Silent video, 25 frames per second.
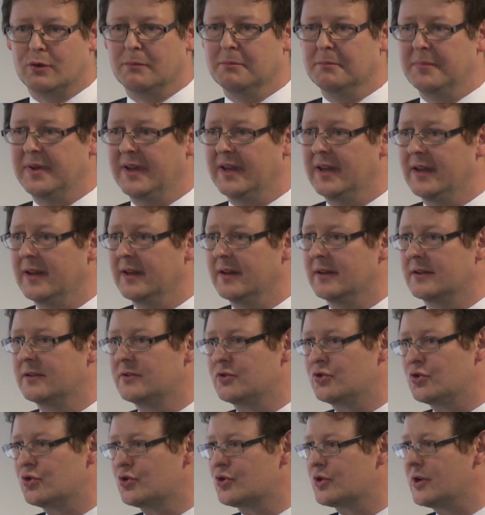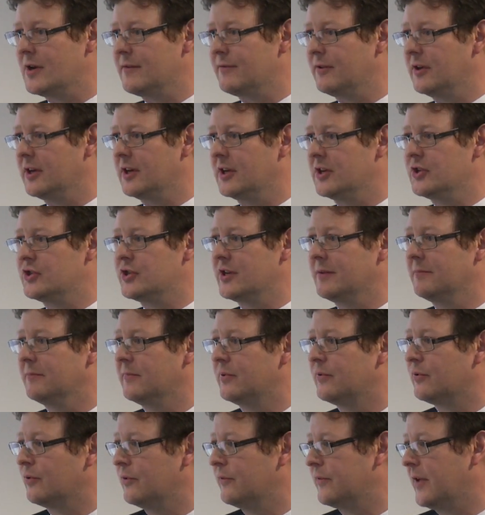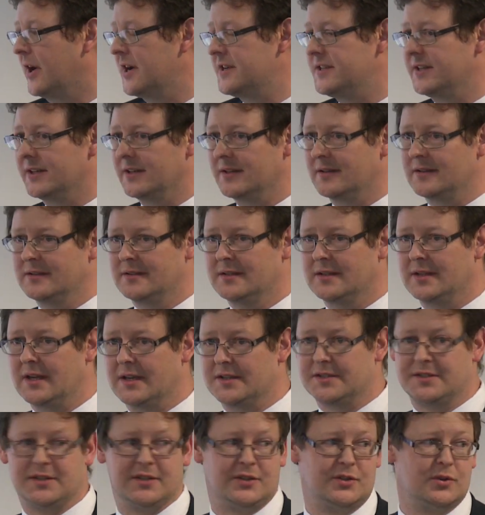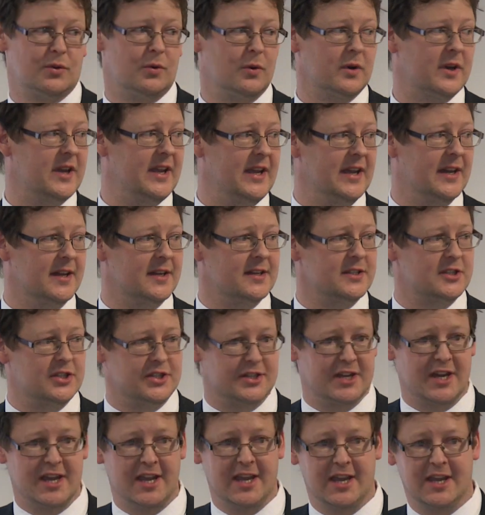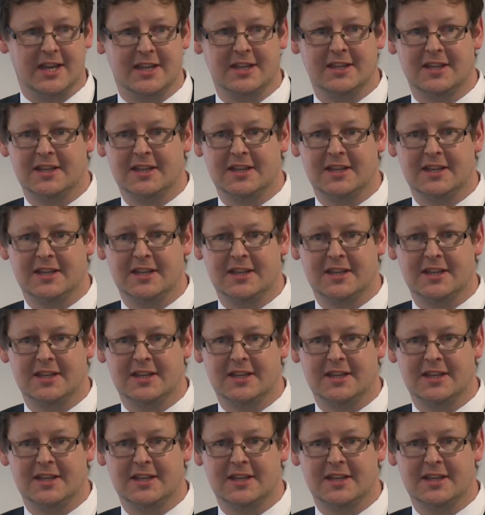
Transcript: John Beer, Trevor, Jim for inviting us to talk here today.